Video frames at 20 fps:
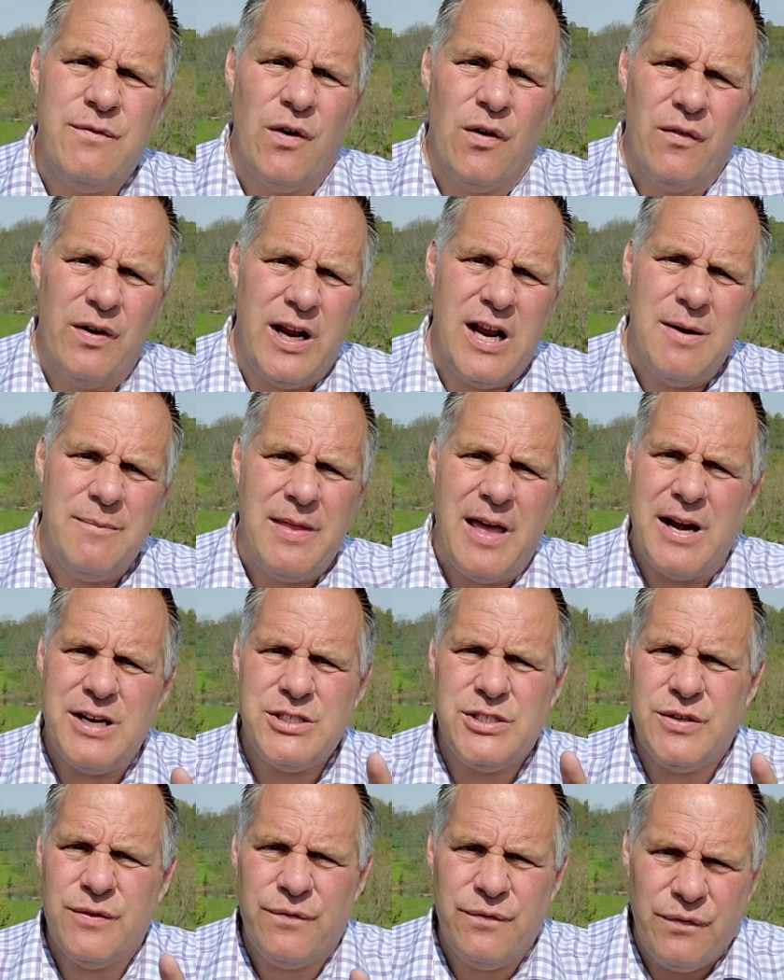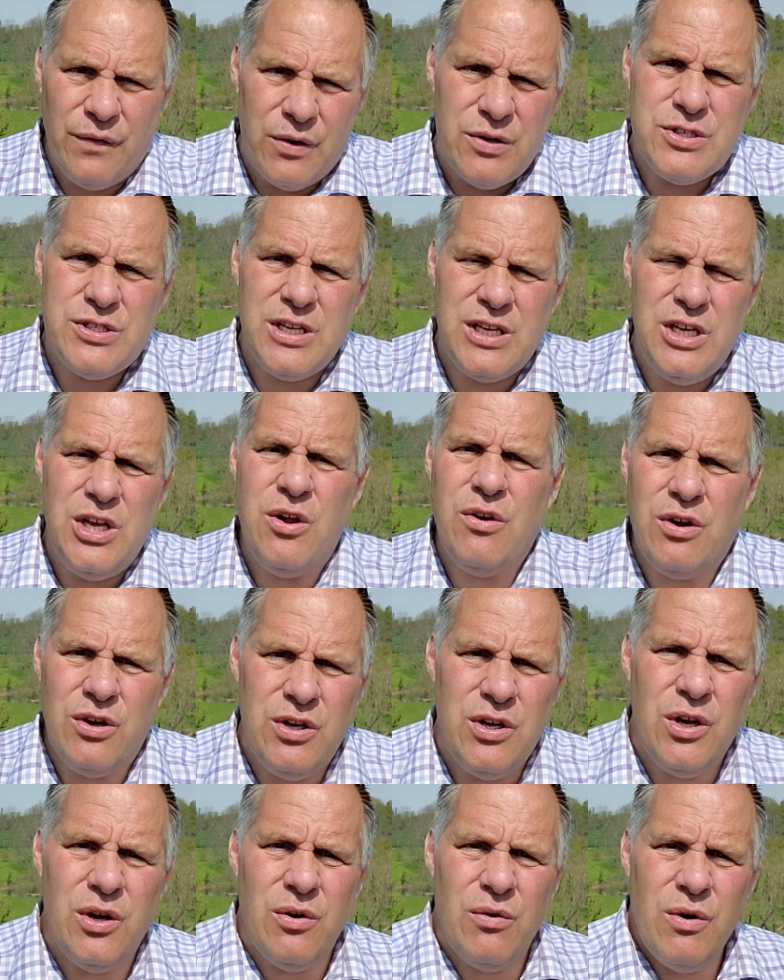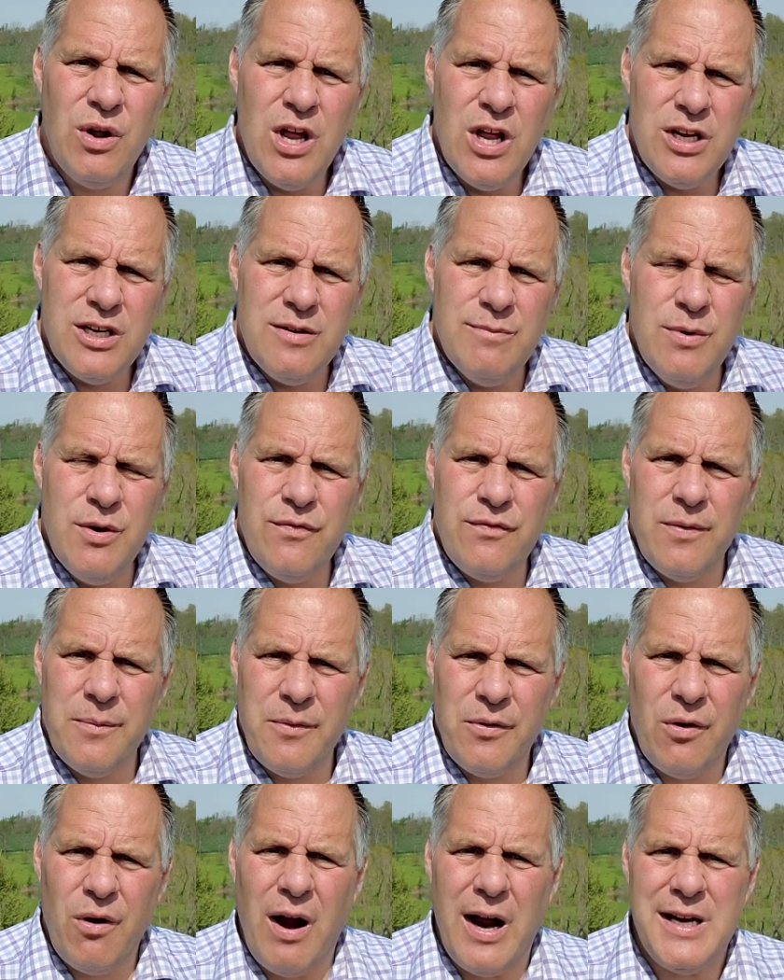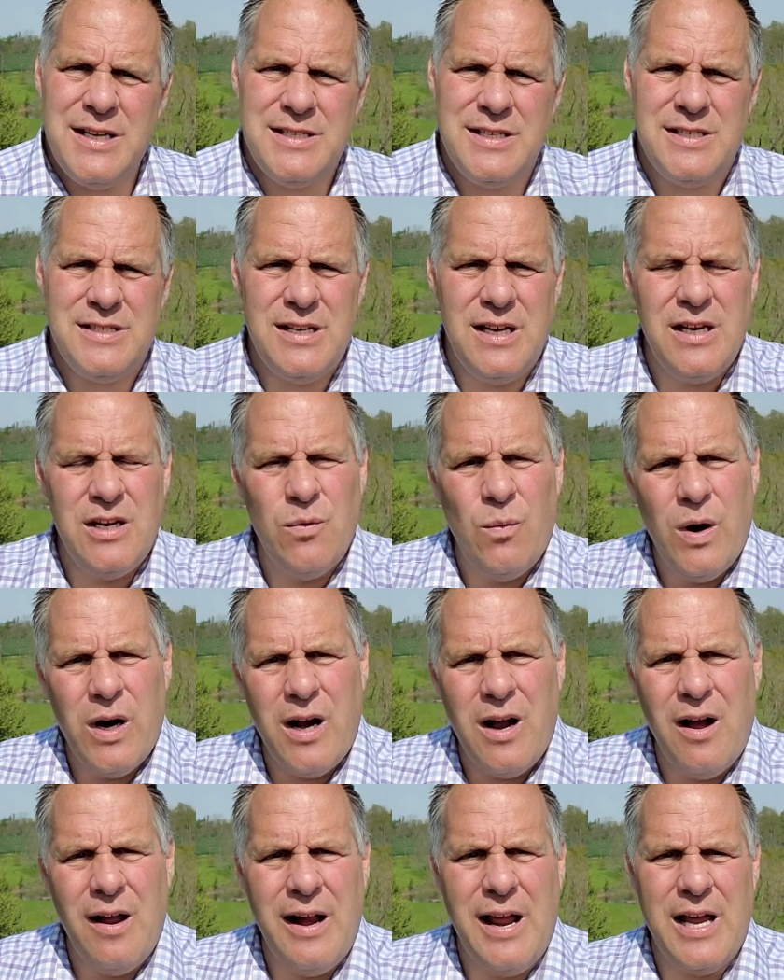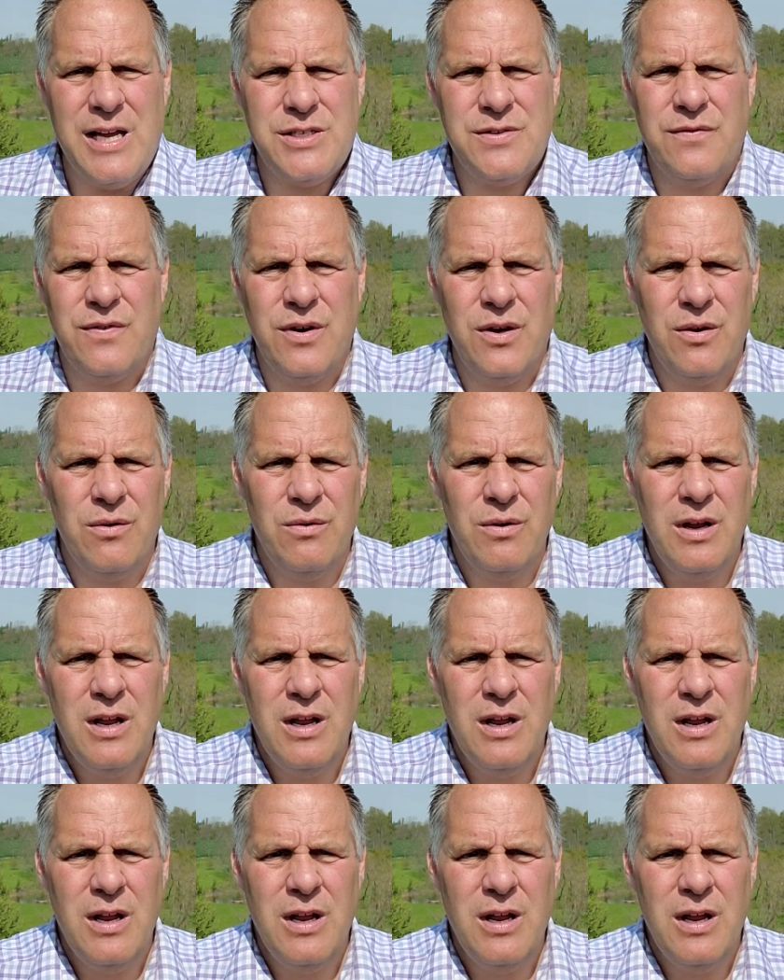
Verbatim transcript: over to Him, that is the first thing you can do to move from crisis into what God has for you.